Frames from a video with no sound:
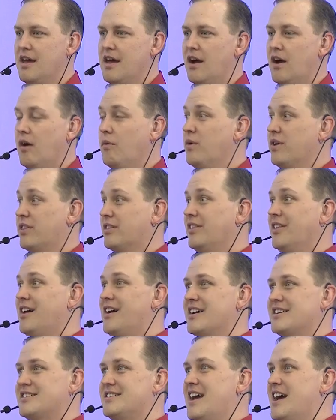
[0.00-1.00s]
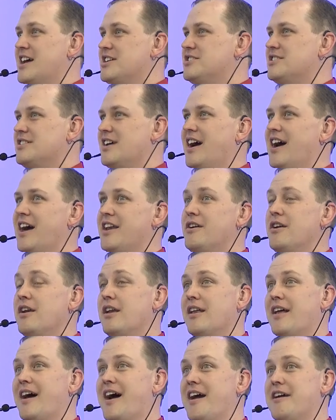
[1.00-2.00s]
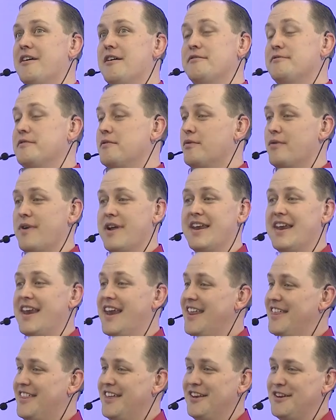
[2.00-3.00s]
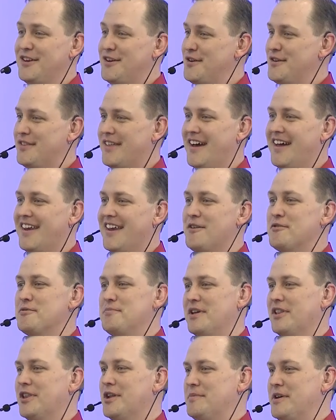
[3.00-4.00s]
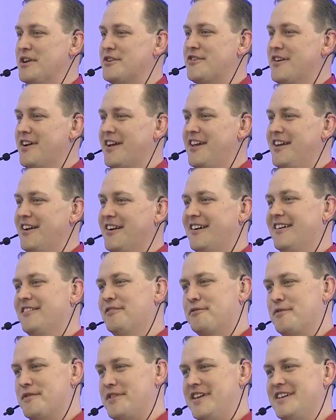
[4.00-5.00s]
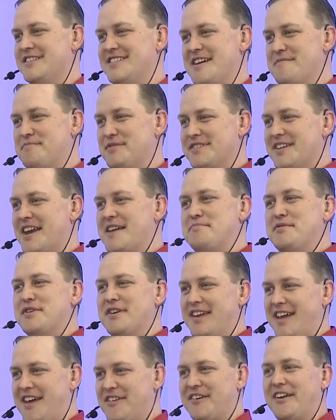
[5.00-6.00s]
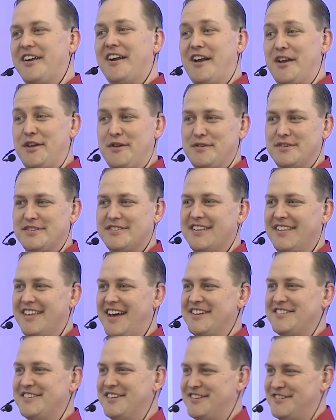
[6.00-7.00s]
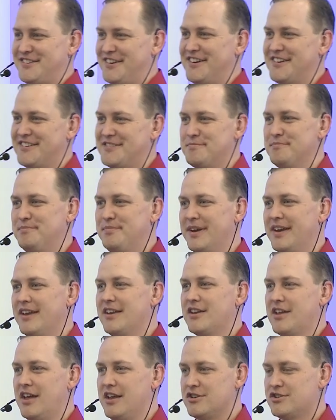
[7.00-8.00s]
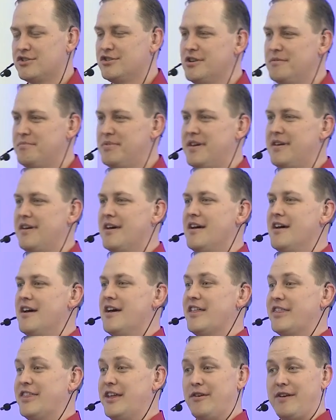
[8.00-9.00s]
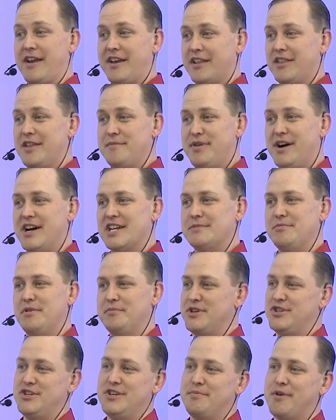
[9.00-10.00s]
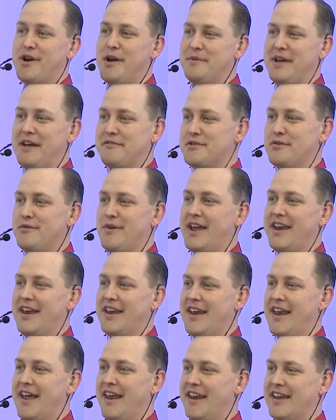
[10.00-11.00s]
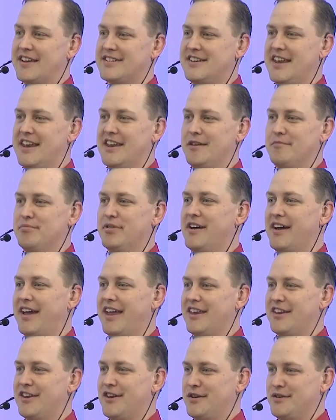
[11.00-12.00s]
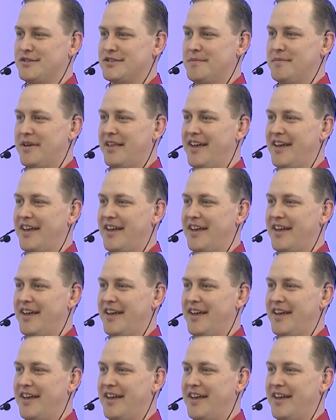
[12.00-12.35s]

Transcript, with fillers: Uh, with Logstash, I don't. I haven't written anything to do that. It would be a little bit trickier. For the examples I put together here, I used Elasticsearch, but it, it should be theoretically possible. But you'd probably have to write it, an extended plugin to do something